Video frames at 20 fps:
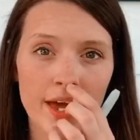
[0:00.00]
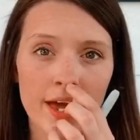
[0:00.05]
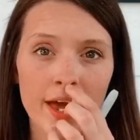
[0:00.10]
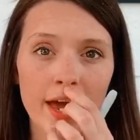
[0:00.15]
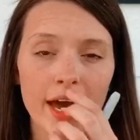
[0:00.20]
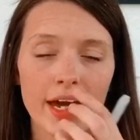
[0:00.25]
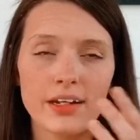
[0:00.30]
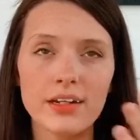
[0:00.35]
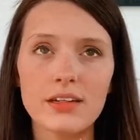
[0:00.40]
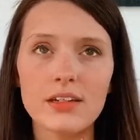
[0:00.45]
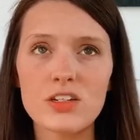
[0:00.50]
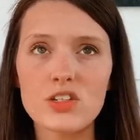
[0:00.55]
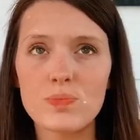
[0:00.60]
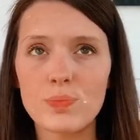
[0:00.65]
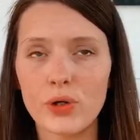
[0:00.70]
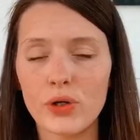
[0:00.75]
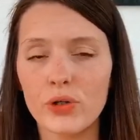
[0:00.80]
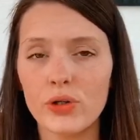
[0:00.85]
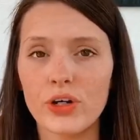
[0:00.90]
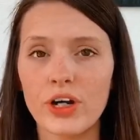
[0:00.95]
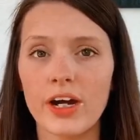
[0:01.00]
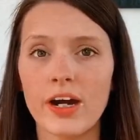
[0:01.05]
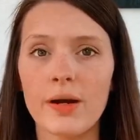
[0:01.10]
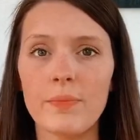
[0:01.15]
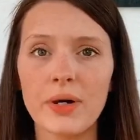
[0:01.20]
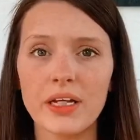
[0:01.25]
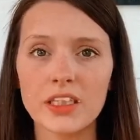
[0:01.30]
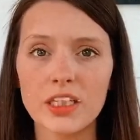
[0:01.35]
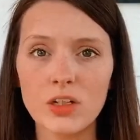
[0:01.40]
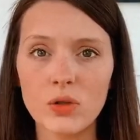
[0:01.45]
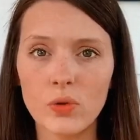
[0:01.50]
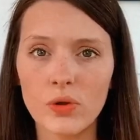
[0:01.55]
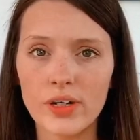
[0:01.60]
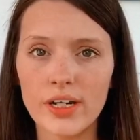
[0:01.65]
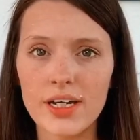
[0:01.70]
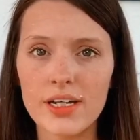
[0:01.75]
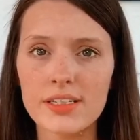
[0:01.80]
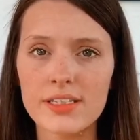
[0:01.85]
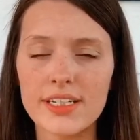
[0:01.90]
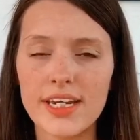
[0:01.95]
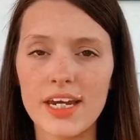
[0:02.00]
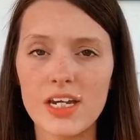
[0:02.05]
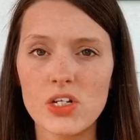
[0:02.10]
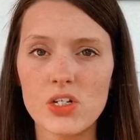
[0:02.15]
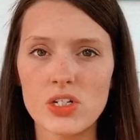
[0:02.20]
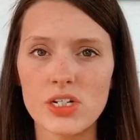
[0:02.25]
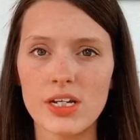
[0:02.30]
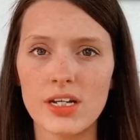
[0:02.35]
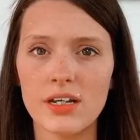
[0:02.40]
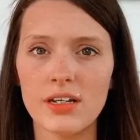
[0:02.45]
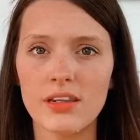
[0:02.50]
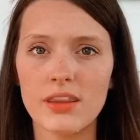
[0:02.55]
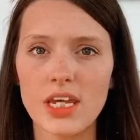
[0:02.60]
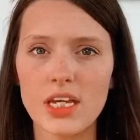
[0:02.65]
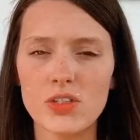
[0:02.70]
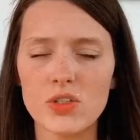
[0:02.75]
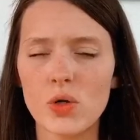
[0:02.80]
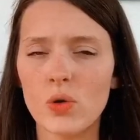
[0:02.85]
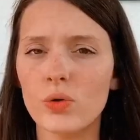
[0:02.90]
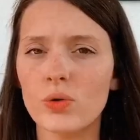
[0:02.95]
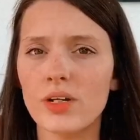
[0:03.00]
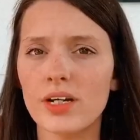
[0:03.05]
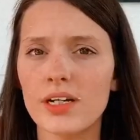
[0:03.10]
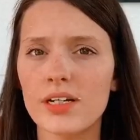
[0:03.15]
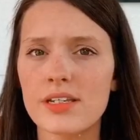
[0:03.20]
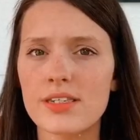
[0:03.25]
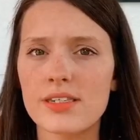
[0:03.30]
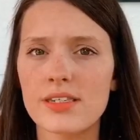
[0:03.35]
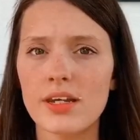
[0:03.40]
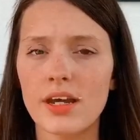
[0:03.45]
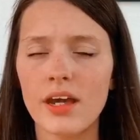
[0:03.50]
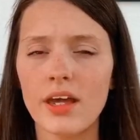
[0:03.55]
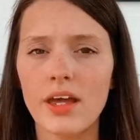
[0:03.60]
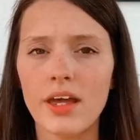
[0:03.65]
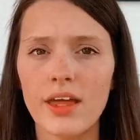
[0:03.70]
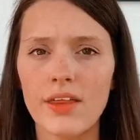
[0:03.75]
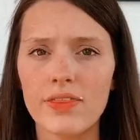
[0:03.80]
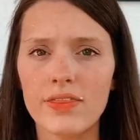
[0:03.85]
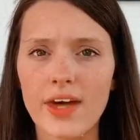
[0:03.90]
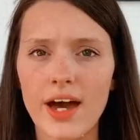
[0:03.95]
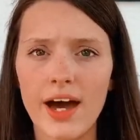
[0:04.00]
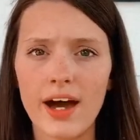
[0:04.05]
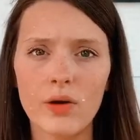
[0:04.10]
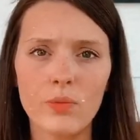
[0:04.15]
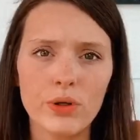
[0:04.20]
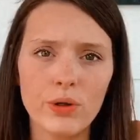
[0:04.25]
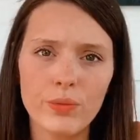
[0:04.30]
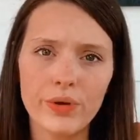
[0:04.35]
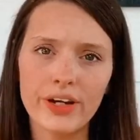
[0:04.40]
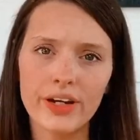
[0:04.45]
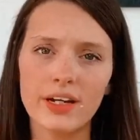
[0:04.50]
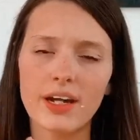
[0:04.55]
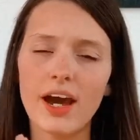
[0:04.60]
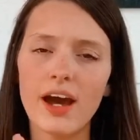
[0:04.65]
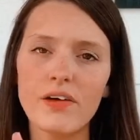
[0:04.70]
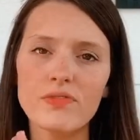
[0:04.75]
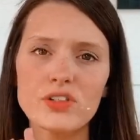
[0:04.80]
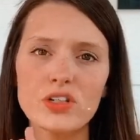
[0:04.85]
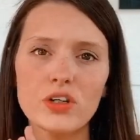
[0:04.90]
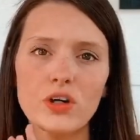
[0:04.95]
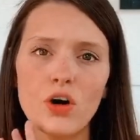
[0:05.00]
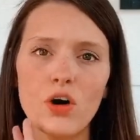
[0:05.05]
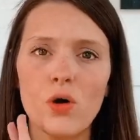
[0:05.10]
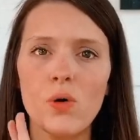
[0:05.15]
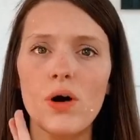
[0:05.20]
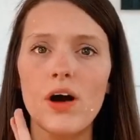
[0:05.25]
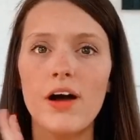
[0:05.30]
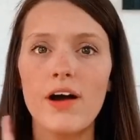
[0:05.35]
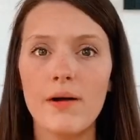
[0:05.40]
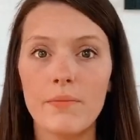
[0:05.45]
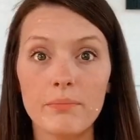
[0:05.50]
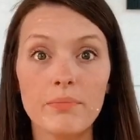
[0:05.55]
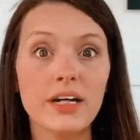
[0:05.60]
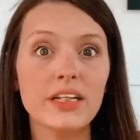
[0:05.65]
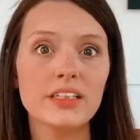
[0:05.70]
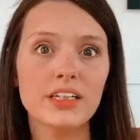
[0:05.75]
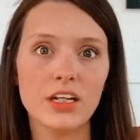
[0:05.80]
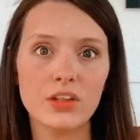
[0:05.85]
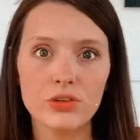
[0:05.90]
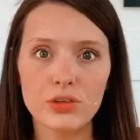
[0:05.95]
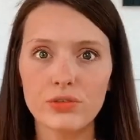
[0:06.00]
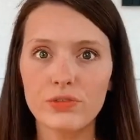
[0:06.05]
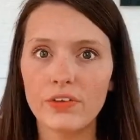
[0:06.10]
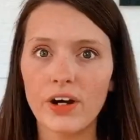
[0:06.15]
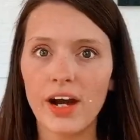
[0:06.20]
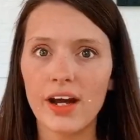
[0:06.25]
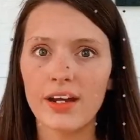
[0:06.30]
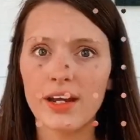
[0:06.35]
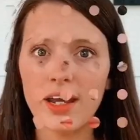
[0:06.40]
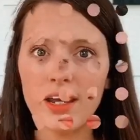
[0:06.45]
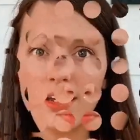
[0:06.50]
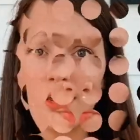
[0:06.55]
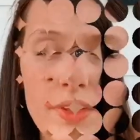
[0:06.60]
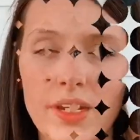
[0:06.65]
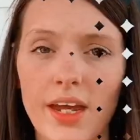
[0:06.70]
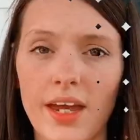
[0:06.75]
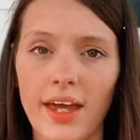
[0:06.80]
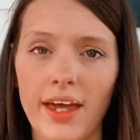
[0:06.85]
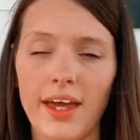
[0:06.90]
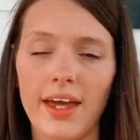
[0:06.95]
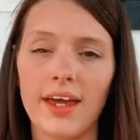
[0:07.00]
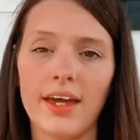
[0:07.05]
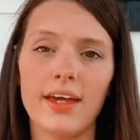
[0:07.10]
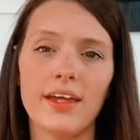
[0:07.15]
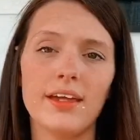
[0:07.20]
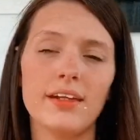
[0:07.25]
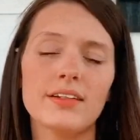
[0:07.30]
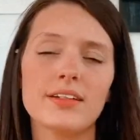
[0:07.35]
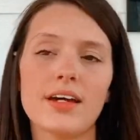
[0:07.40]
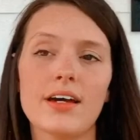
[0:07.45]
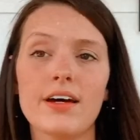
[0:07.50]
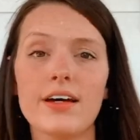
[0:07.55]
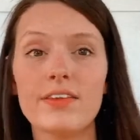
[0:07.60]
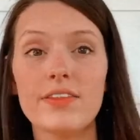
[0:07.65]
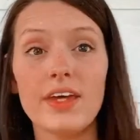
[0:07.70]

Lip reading: And in this program, at the orientation, they told us that we were going to have to go Monday through Friday, 8 to 5.